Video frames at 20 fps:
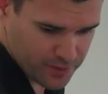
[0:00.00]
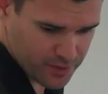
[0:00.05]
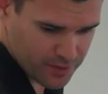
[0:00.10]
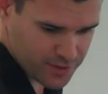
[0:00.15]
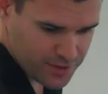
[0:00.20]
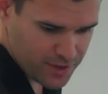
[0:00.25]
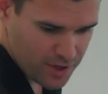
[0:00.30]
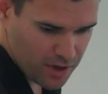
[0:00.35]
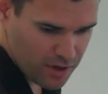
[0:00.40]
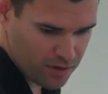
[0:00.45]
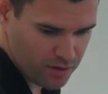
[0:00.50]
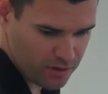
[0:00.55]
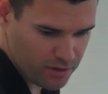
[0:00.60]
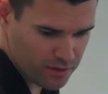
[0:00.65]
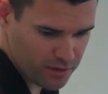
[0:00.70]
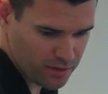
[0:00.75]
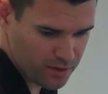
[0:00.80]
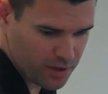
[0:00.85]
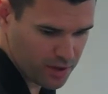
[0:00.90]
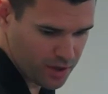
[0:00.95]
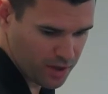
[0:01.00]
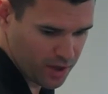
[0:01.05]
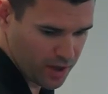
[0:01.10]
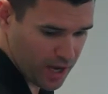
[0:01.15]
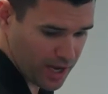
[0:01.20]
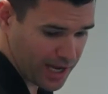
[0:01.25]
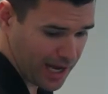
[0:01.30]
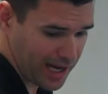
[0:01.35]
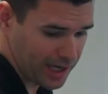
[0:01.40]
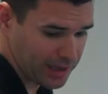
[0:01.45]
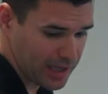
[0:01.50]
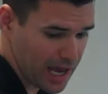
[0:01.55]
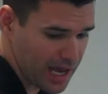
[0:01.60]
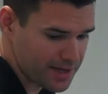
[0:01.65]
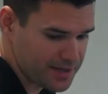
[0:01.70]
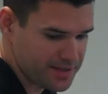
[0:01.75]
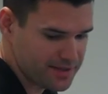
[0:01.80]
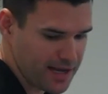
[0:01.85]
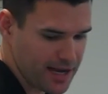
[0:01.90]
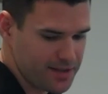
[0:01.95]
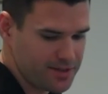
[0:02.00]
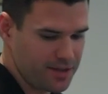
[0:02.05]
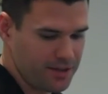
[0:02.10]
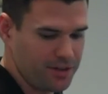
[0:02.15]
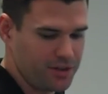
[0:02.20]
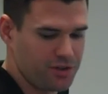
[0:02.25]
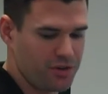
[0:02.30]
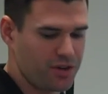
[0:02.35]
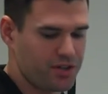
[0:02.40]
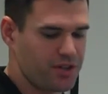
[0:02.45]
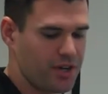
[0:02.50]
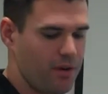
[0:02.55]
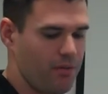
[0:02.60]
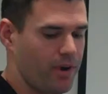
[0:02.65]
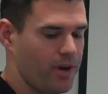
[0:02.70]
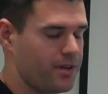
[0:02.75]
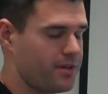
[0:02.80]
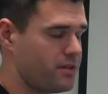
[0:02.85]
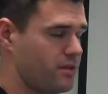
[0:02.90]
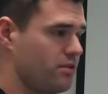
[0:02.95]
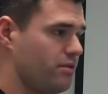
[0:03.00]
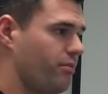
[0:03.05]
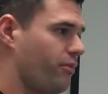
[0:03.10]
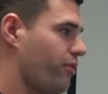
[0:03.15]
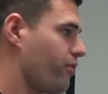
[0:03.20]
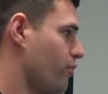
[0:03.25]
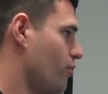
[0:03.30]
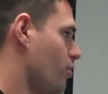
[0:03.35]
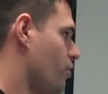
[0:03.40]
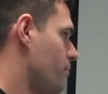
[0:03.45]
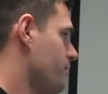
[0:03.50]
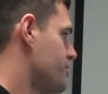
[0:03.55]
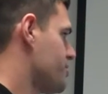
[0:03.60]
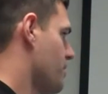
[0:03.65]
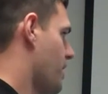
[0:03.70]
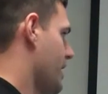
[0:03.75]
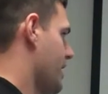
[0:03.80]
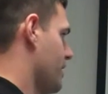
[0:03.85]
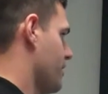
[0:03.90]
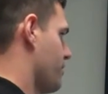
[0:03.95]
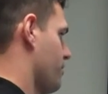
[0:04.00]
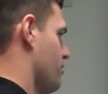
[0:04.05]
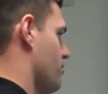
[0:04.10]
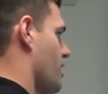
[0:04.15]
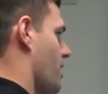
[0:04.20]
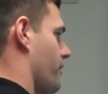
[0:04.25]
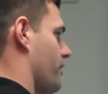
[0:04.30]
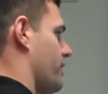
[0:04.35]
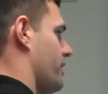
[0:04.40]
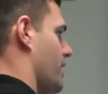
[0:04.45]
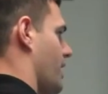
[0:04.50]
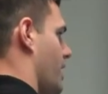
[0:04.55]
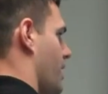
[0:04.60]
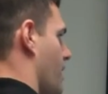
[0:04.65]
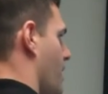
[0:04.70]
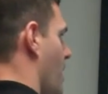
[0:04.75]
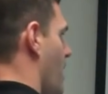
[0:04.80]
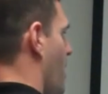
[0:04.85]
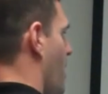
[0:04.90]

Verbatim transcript: So I got a lot of slides on nutrition. I want to zoom through them so I get through everything.